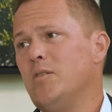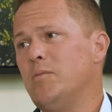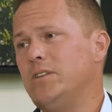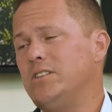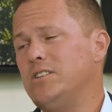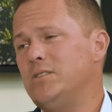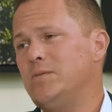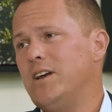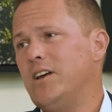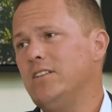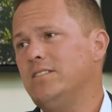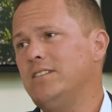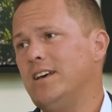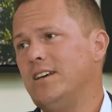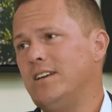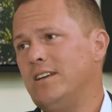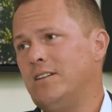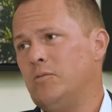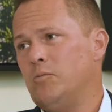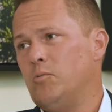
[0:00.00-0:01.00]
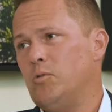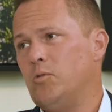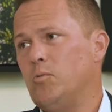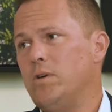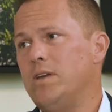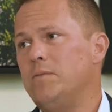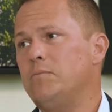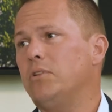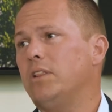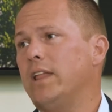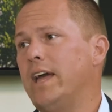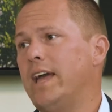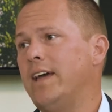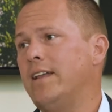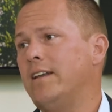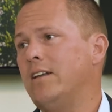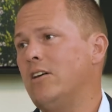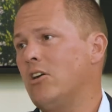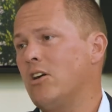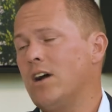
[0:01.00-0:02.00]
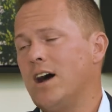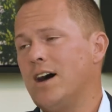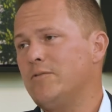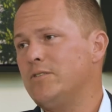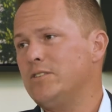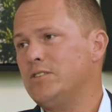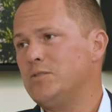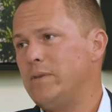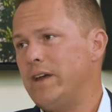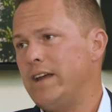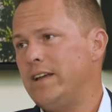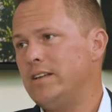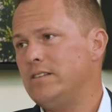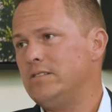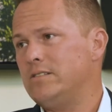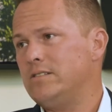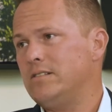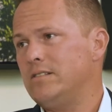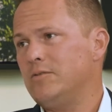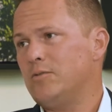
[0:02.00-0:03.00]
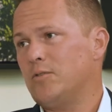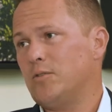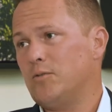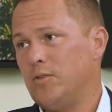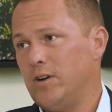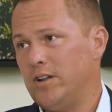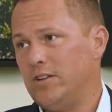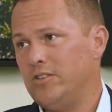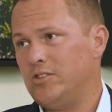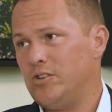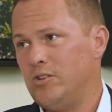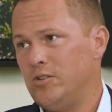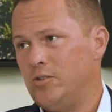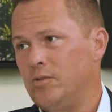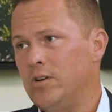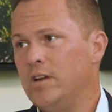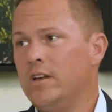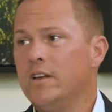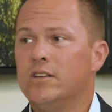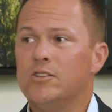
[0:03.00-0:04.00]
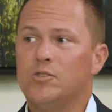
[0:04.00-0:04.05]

But Jimmy, I'll tell you, when we planned our office space for Fund 2,